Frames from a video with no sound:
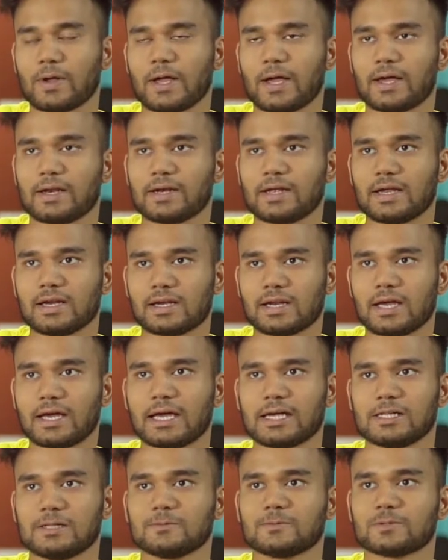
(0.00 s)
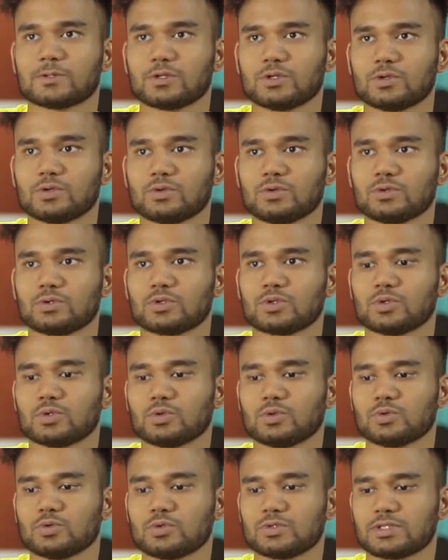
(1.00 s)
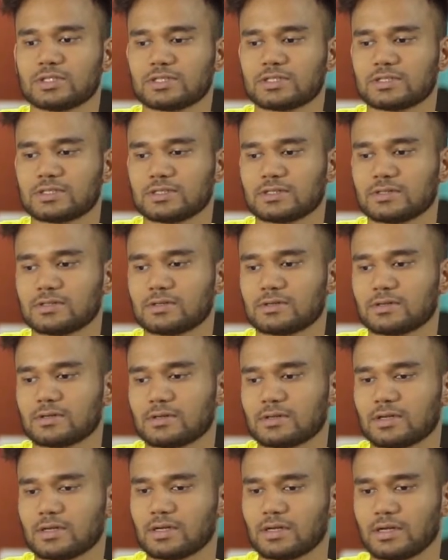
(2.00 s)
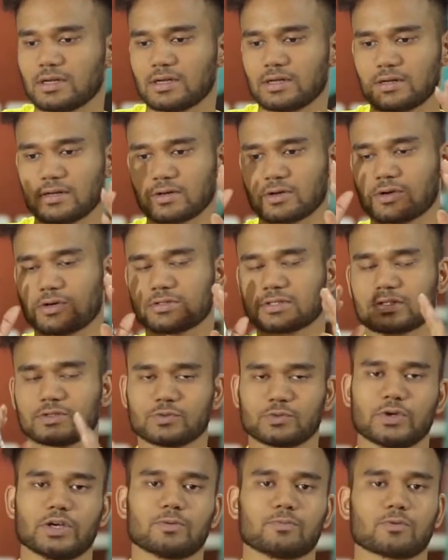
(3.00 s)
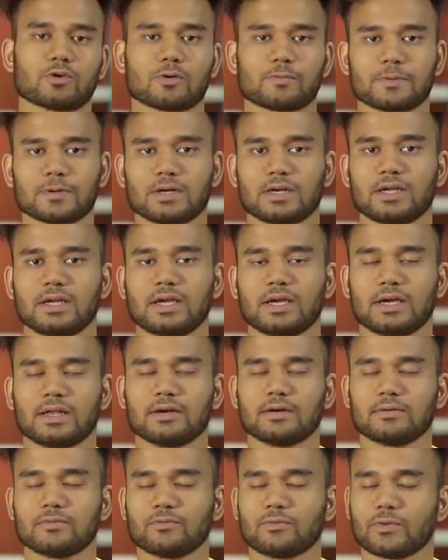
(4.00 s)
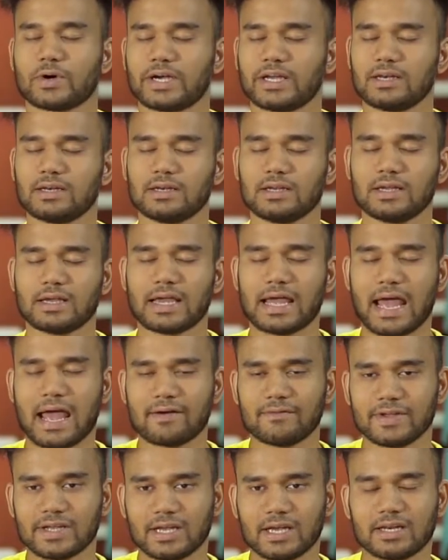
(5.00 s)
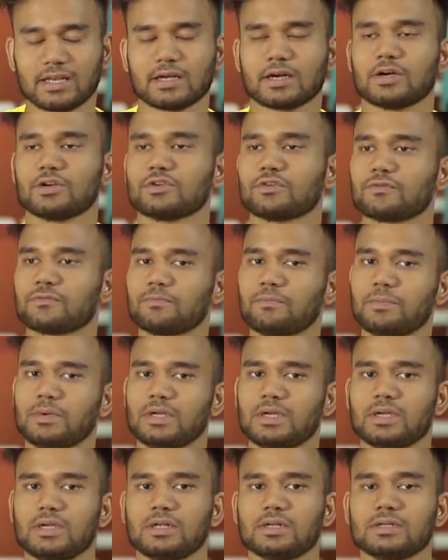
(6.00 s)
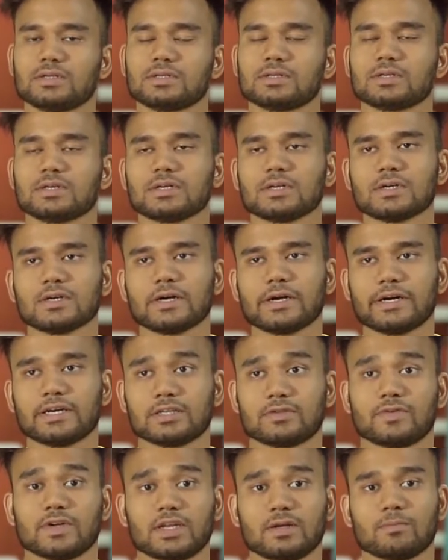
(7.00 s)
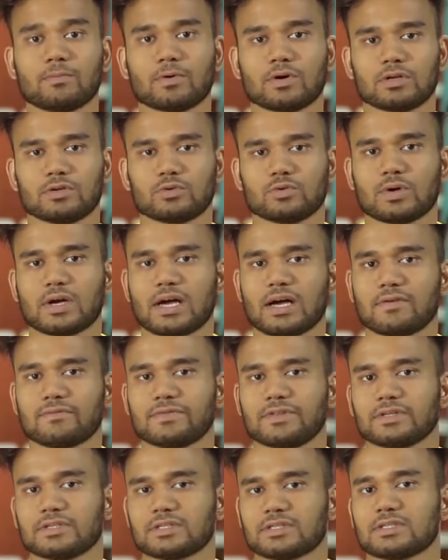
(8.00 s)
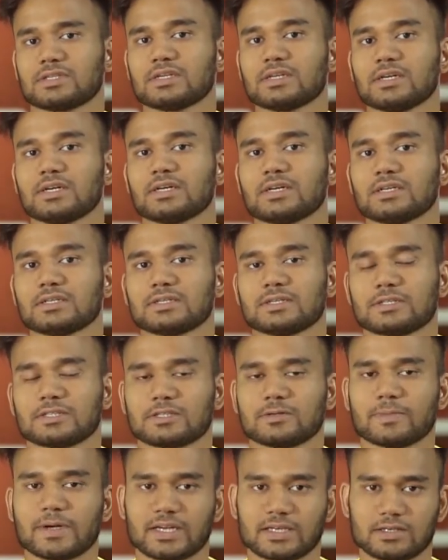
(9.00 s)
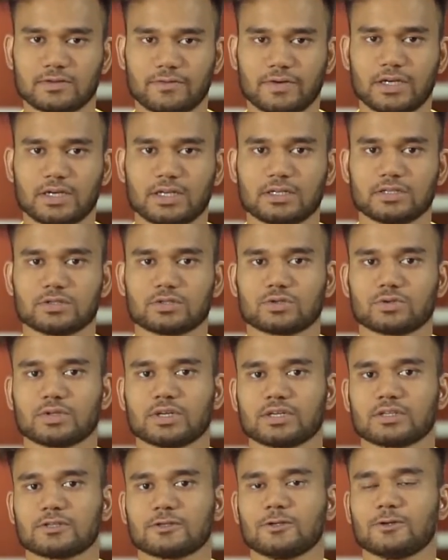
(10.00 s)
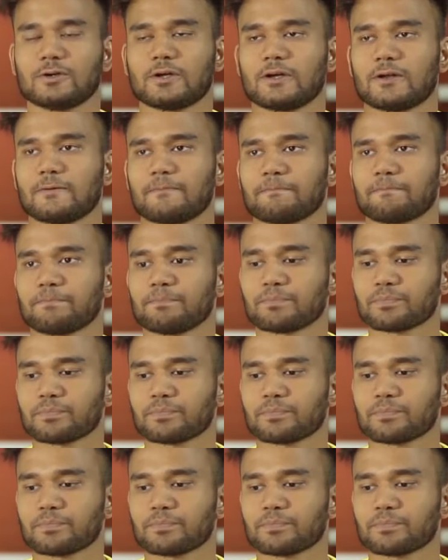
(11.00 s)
and it helps you to just concentrate properly and while having any kind of meal it is very important to have this system activated so that you can